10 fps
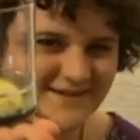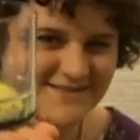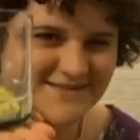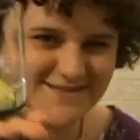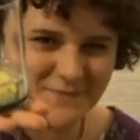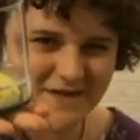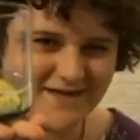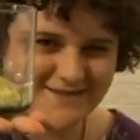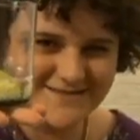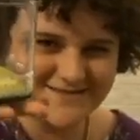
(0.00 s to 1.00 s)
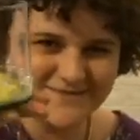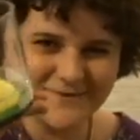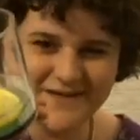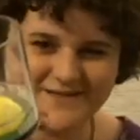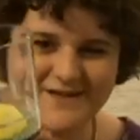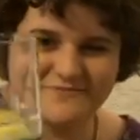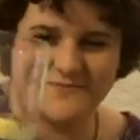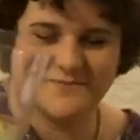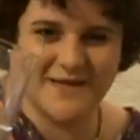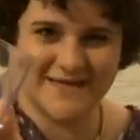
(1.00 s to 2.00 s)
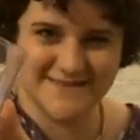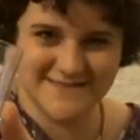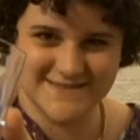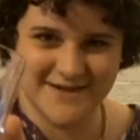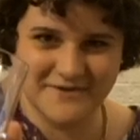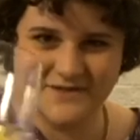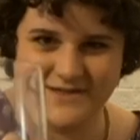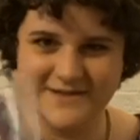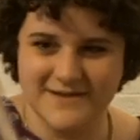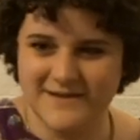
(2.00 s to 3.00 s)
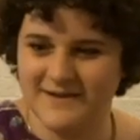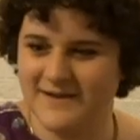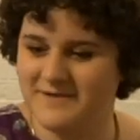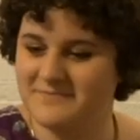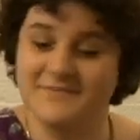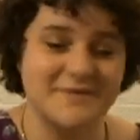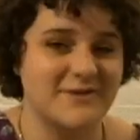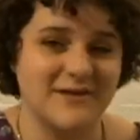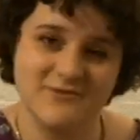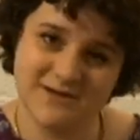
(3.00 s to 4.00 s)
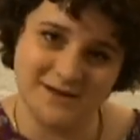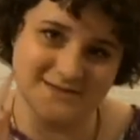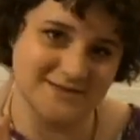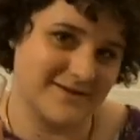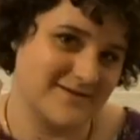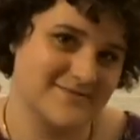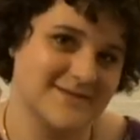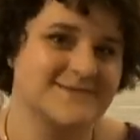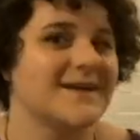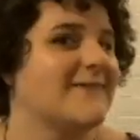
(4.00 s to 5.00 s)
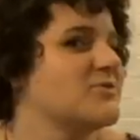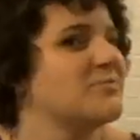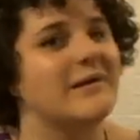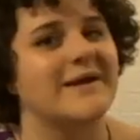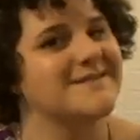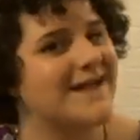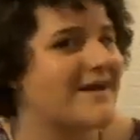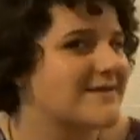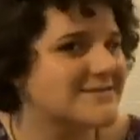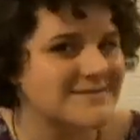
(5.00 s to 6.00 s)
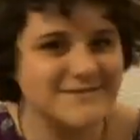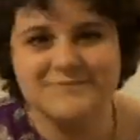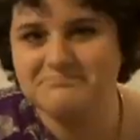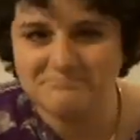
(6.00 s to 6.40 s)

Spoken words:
just weird enough for me. So maybe have a cocktail out of this after playing tennis.